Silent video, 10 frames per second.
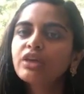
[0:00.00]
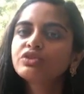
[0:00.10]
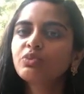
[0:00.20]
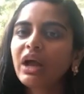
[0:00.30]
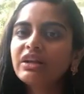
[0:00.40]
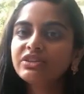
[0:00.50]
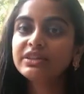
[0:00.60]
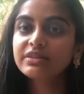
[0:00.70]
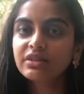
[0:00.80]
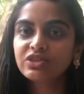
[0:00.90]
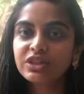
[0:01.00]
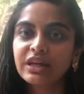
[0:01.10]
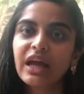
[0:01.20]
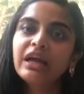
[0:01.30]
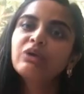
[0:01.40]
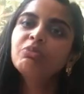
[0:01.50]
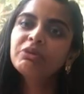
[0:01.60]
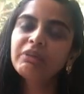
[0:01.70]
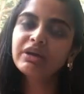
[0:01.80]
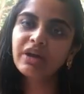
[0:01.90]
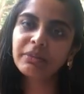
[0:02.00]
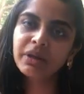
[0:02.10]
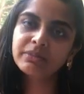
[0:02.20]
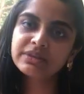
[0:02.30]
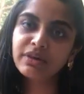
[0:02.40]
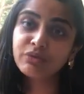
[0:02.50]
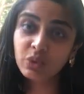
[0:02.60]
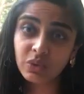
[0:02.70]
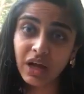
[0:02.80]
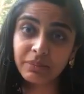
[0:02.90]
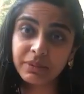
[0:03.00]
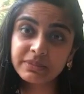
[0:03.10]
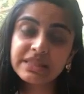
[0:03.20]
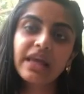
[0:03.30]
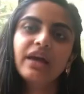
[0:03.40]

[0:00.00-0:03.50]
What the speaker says: So while researching, I opened my grandmom's photo albums,